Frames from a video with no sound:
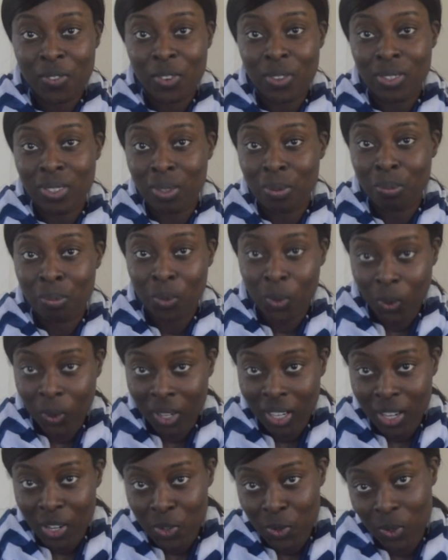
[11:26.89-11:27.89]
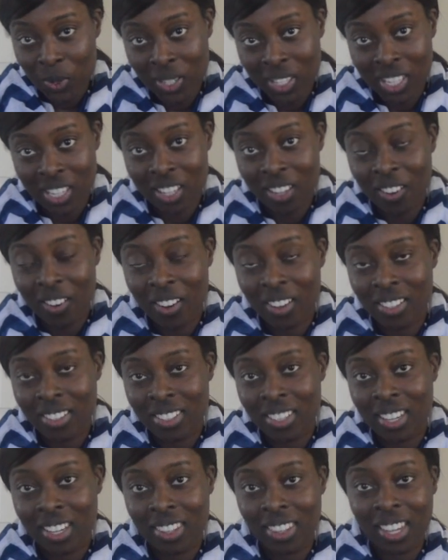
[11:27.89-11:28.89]
for some more interesting
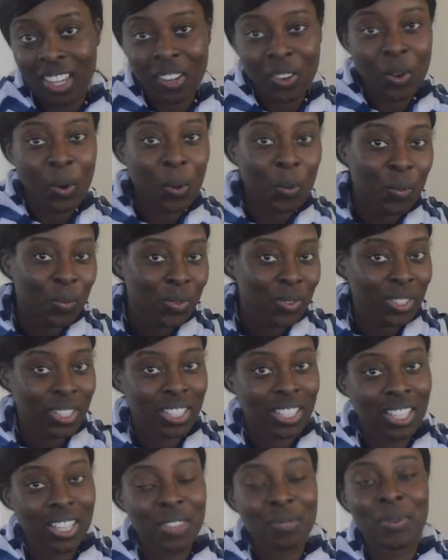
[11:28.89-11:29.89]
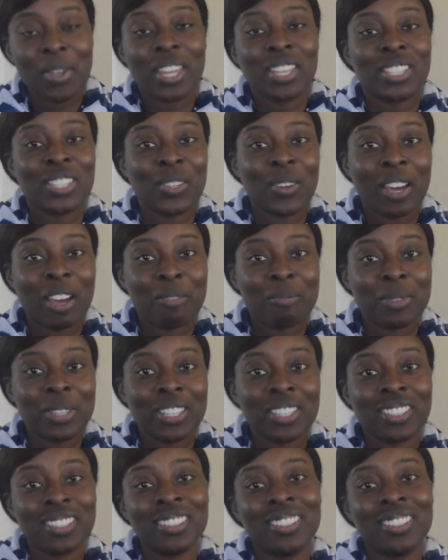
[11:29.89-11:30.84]
content that hopefully makes you happy.